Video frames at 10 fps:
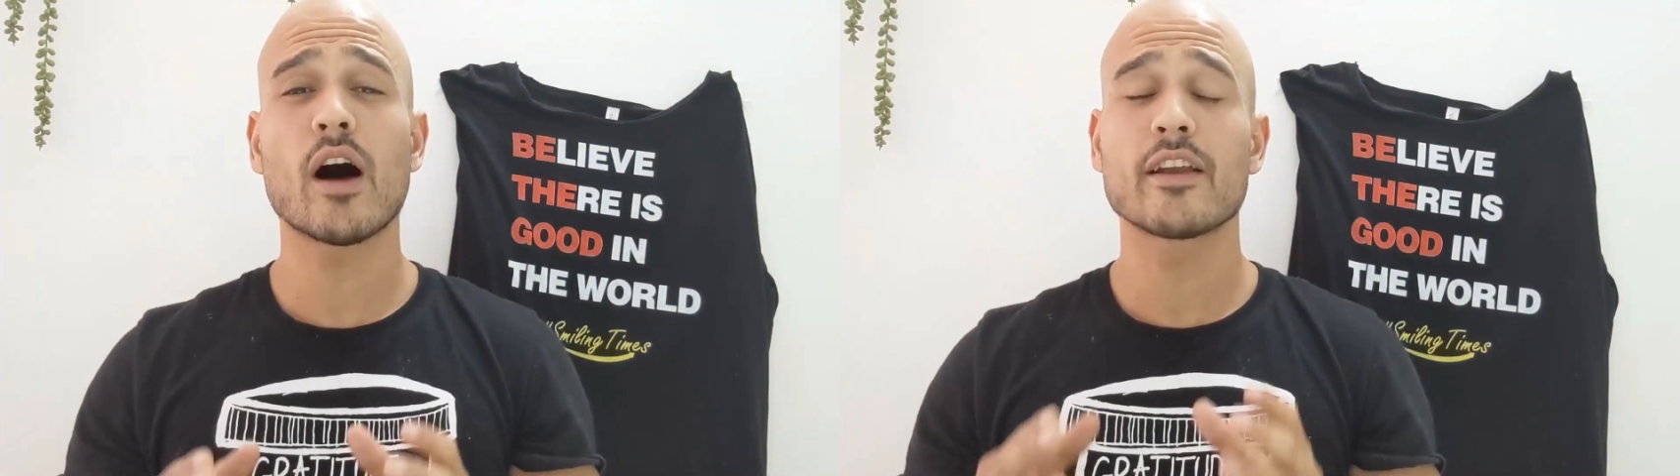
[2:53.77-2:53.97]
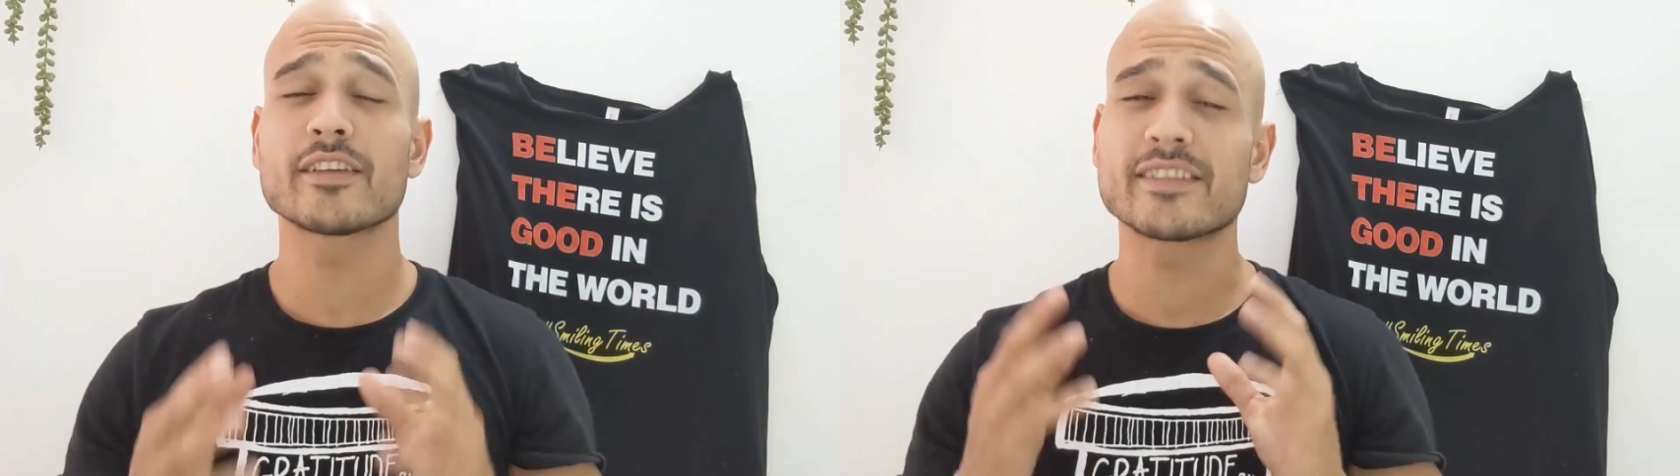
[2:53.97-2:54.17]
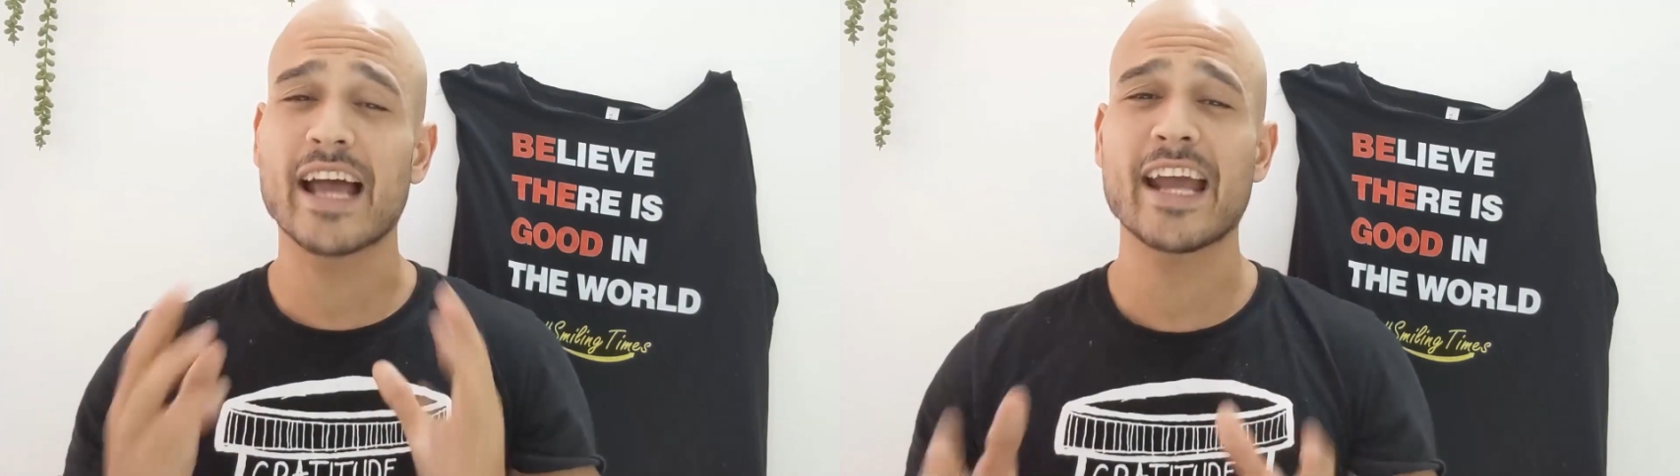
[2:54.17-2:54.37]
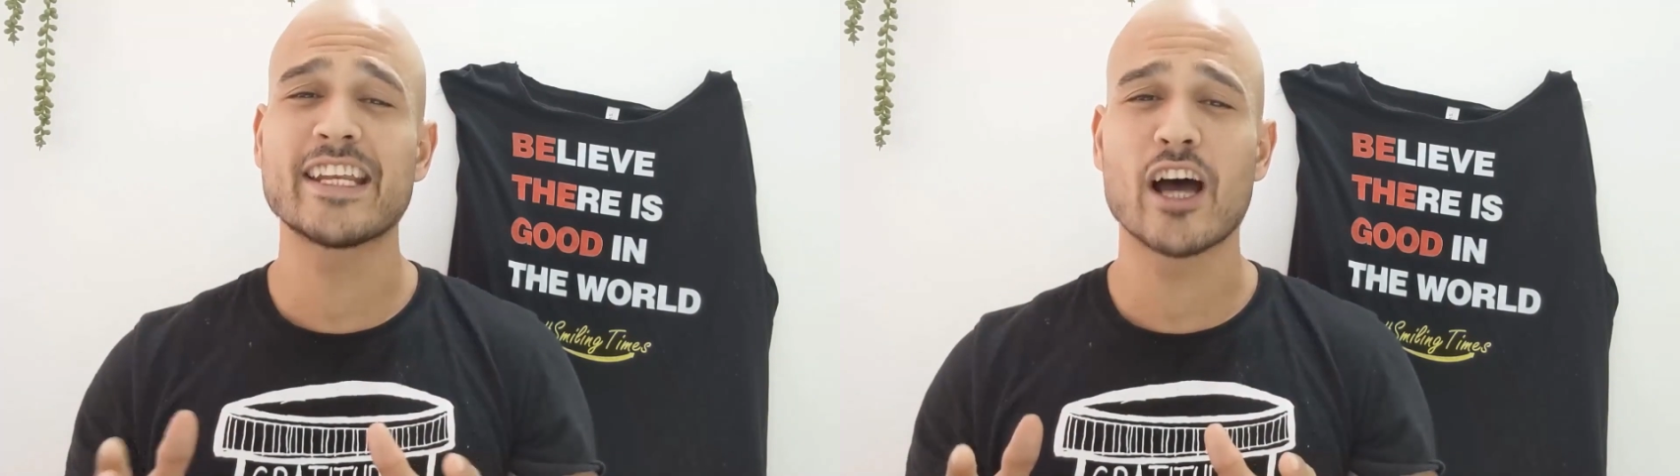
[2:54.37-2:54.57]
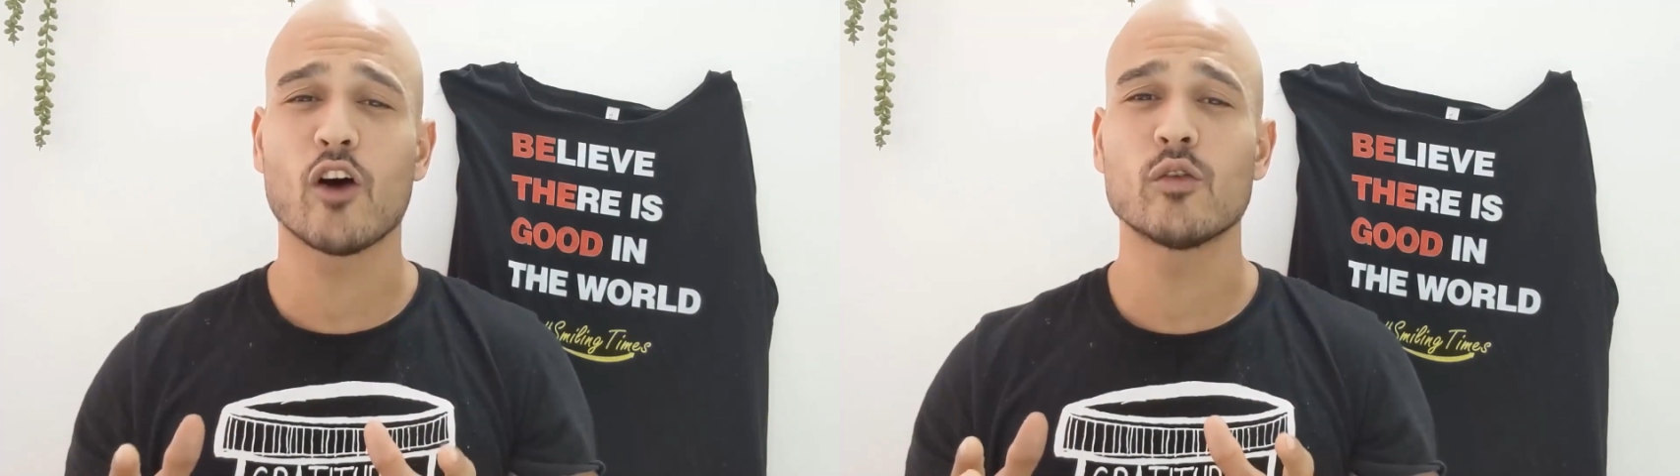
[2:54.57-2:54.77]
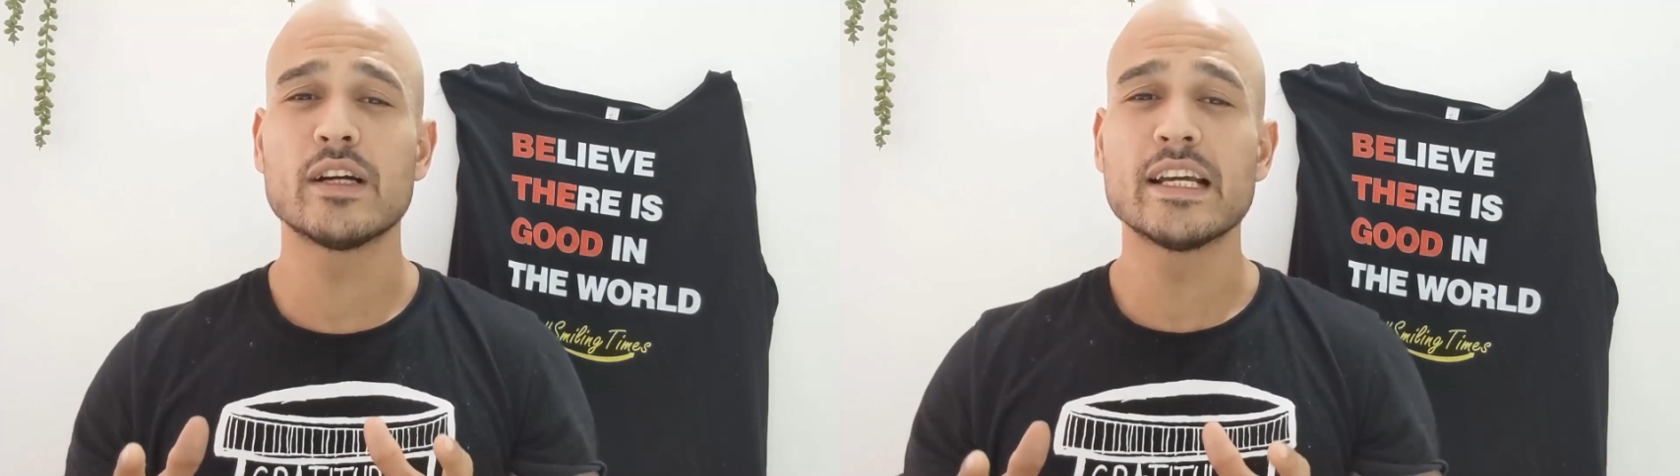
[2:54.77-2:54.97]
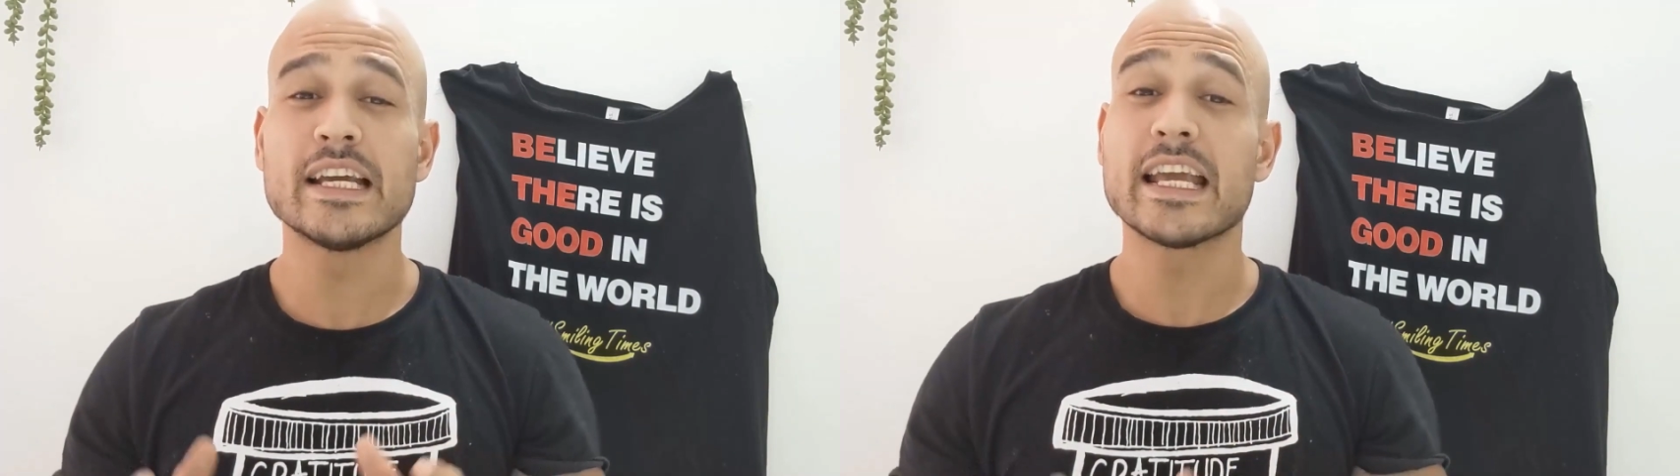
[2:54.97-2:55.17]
on a side note,